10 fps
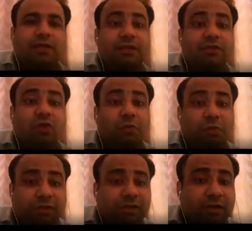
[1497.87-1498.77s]
These
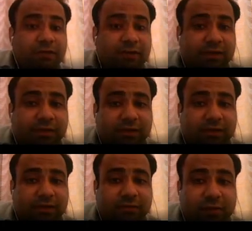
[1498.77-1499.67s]
compositional differences
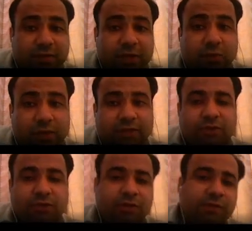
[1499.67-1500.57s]
may be equalized
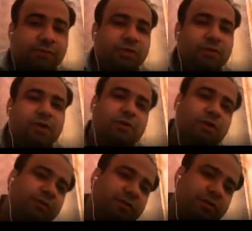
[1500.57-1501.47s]
during subsequent
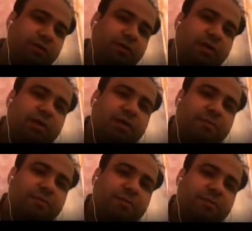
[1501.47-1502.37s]
hot working,
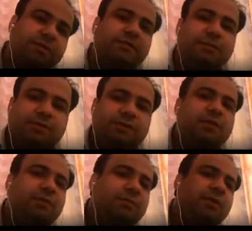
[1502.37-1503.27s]
but some still
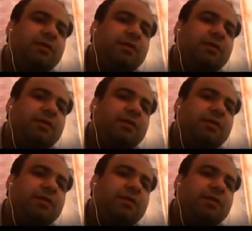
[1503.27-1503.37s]
remain.